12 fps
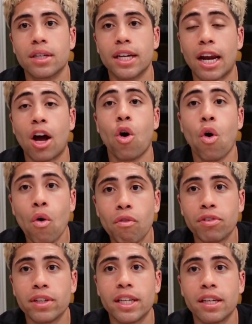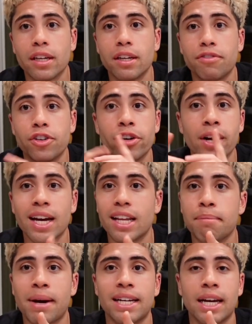And hopefully, if you're not
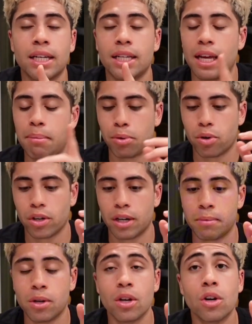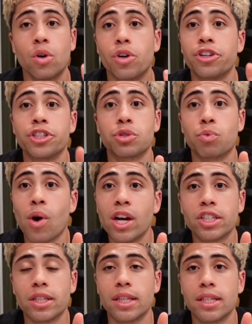in my 90-day program, or you're just
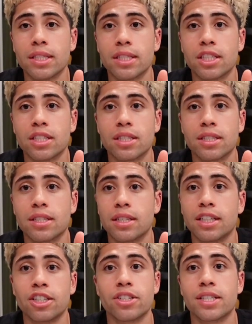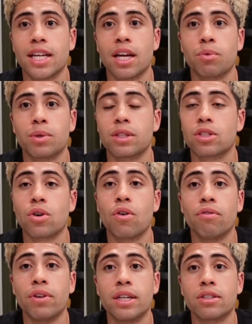watching this just to understand what this
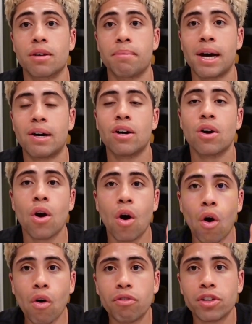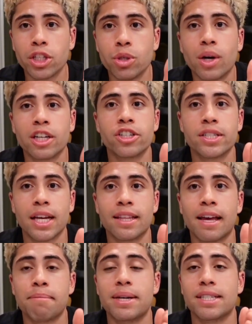whole video is about, hopefully you understand
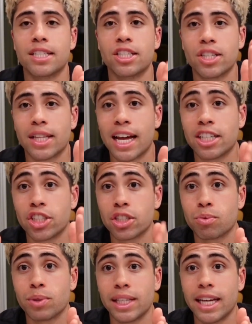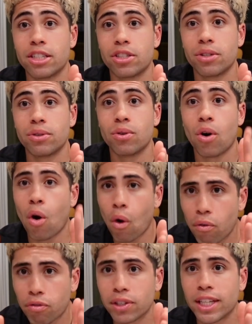that message that I just relayed to you.
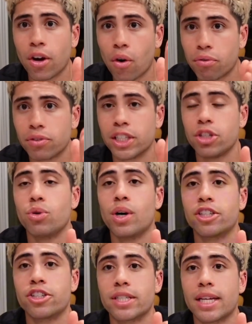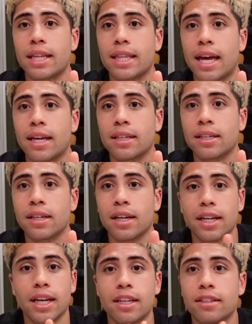Hopefully you understand that.
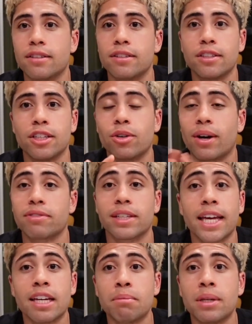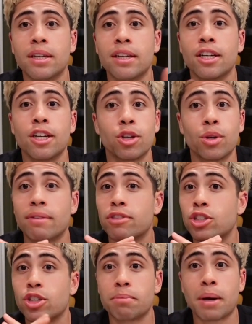Again, you don't have to like me, you don't have to
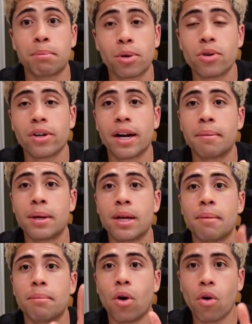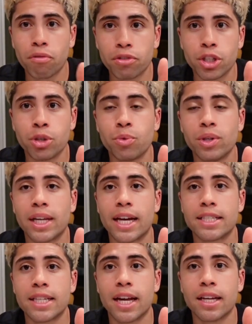join my program, but hopefully you
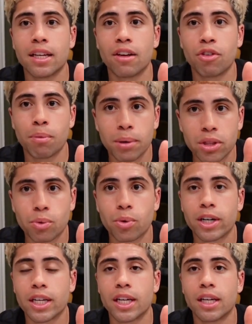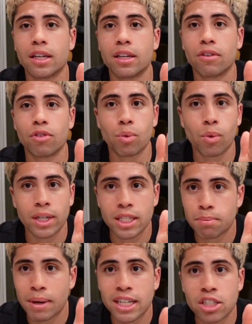realize that if you put the work in, if you want as
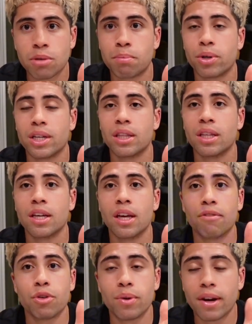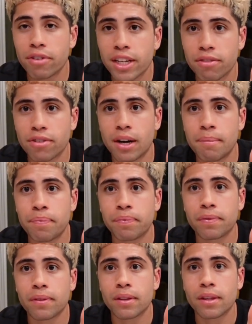bad as you breathe, if you never give
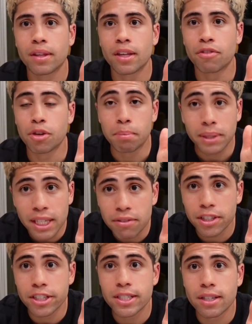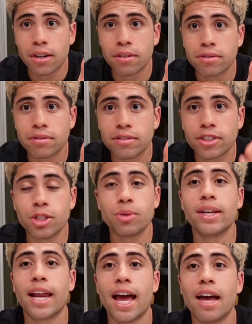up, if you believe in yourself, you
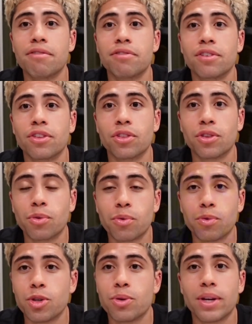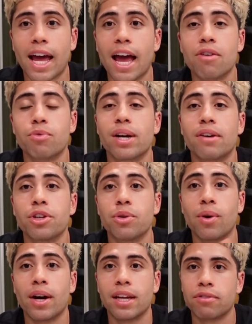can have whatever you
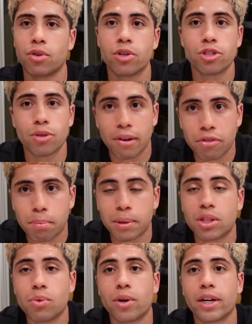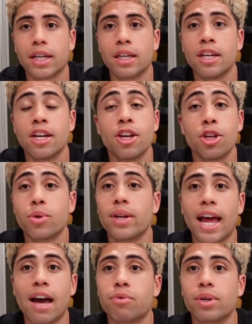want. And of course, you have to put the work in. You can
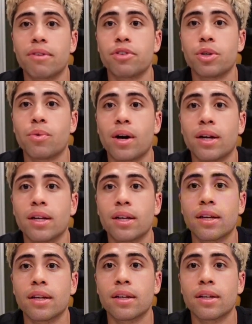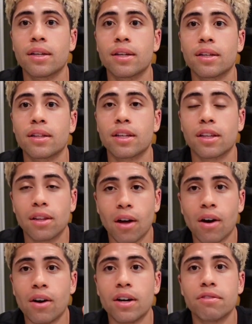have whatever you want. The
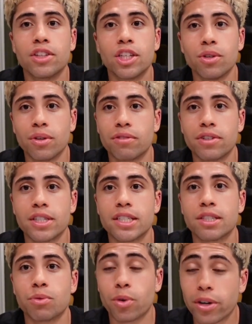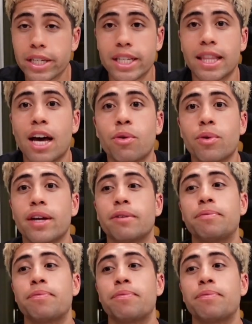law of the universe works in that way.